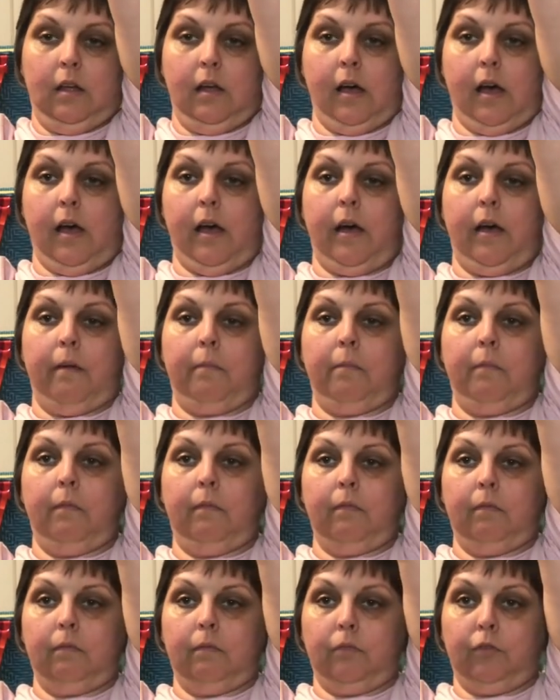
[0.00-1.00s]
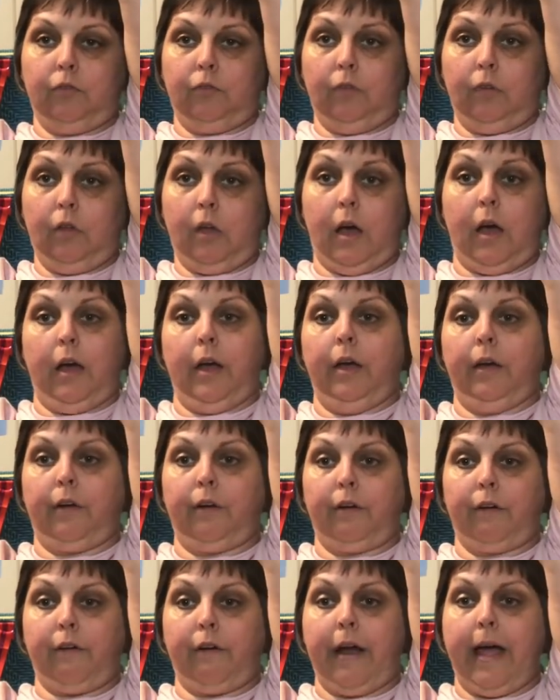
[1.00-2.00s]
um, a
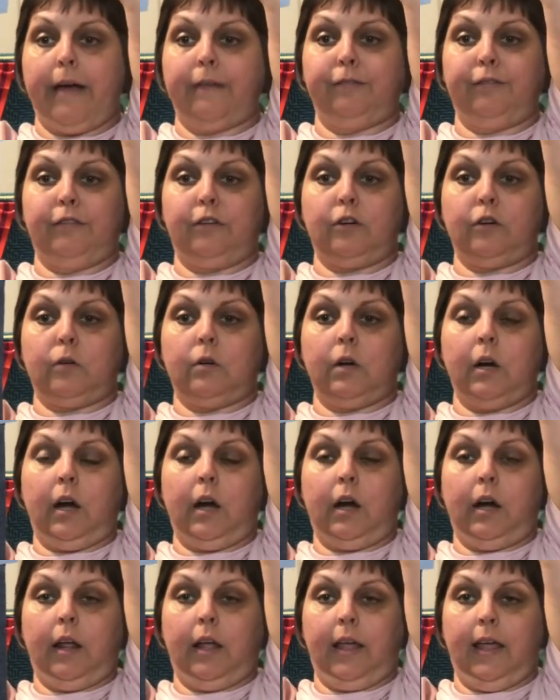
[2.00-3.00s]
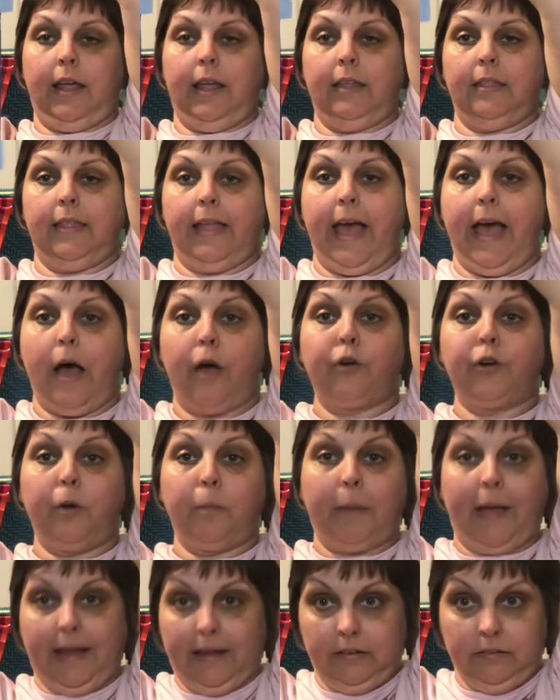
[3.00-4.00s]
craft store in the Outer
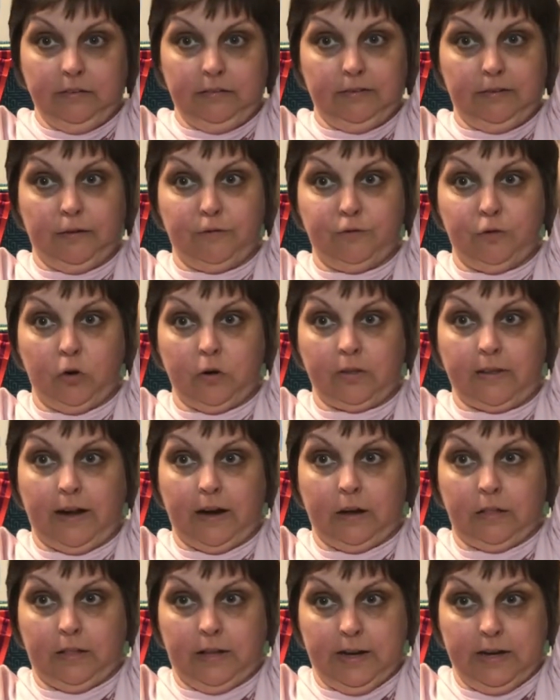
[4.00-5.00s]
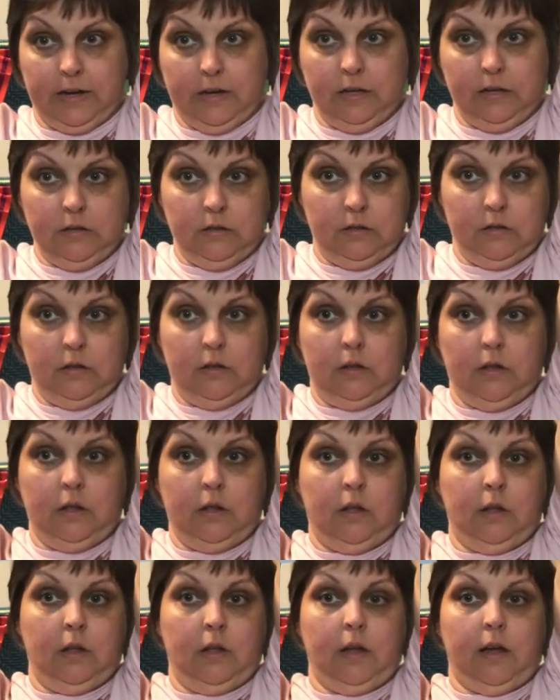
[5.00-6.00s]
Banks of North Carolina.
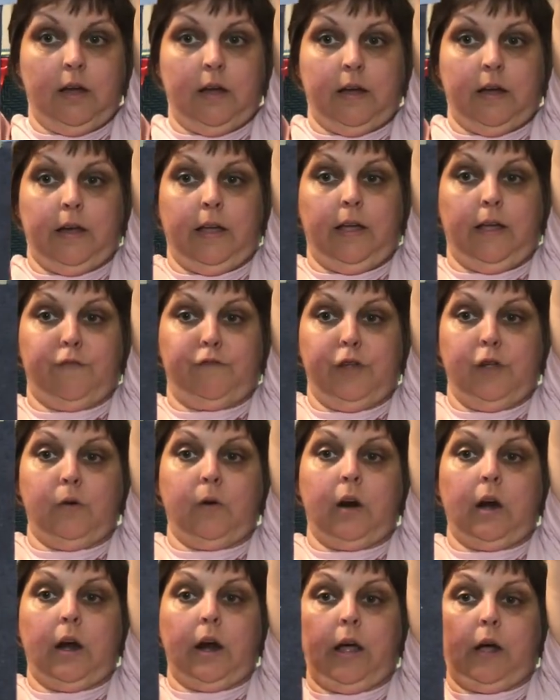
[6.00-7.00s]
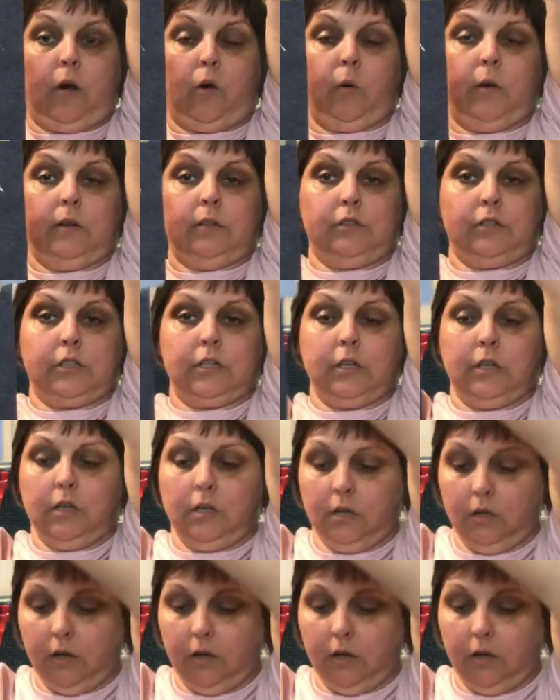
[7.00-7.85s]
Uh, if you are a quilter,